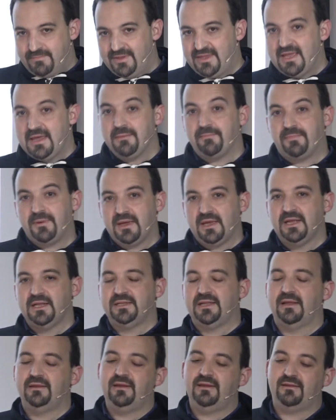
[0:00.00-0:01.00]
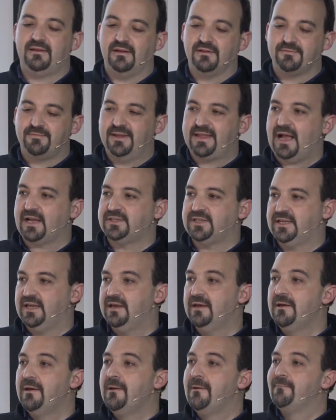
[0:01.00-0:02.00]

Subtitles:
deep in the details, but actually